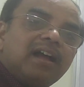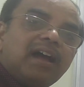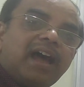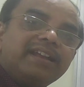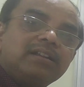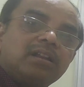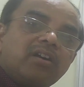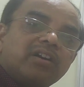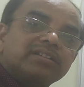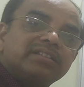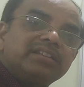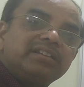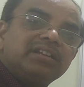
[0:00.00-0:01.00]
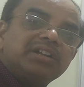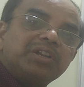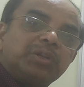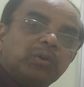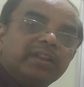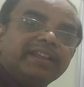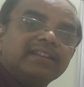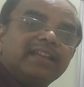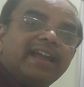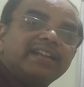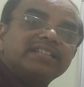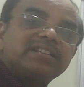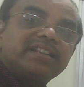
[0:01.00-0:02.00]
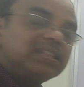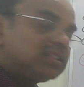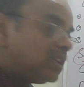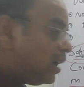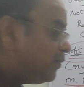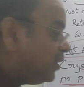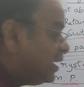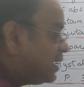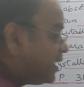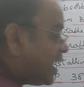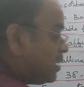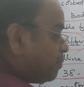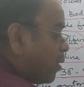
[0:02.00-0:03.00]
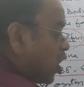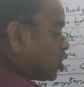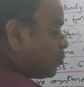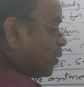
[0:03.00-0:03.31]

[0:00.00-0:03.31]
hydroxytoluene, at a strength of 10 parts per